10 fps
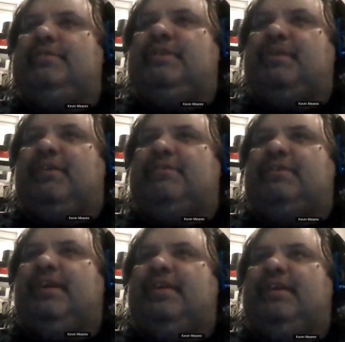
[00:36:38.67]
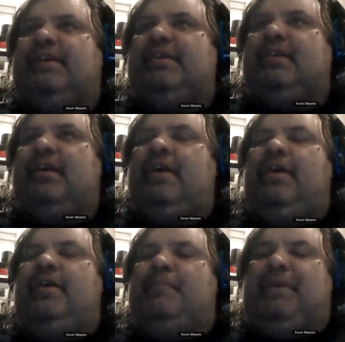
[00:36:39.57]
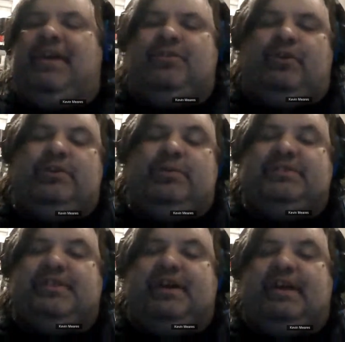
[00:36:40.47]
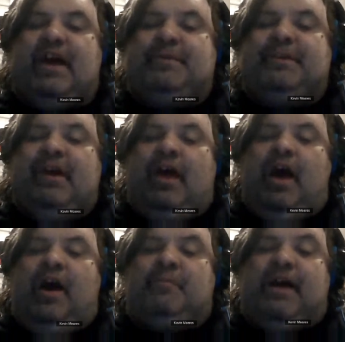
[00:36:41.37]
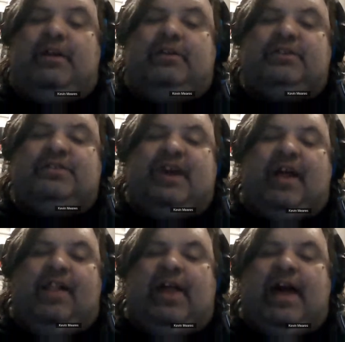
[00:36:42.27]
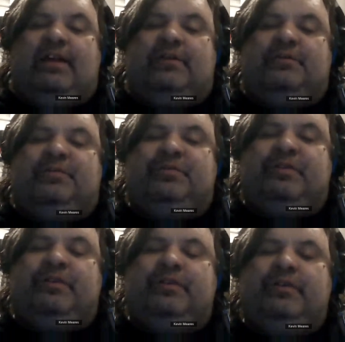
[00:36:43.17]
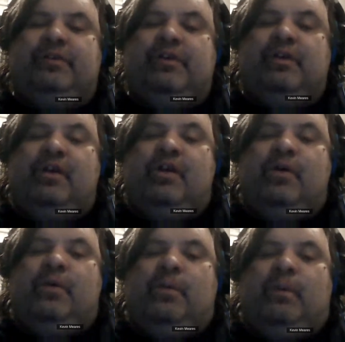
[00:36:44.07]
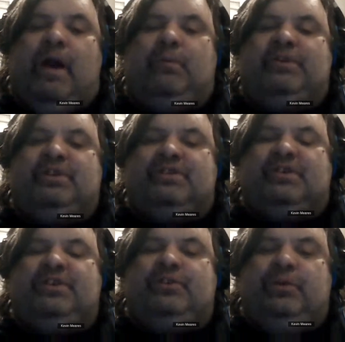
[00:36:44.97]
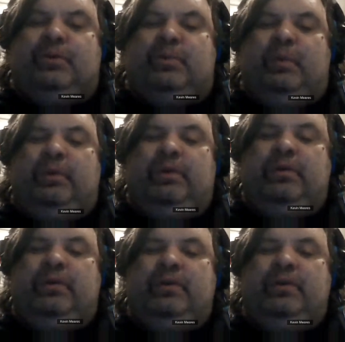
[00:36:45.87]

There was something I was going to end there. Yeah, Georgia wasn't that common. I'd also say a lot of what witches could do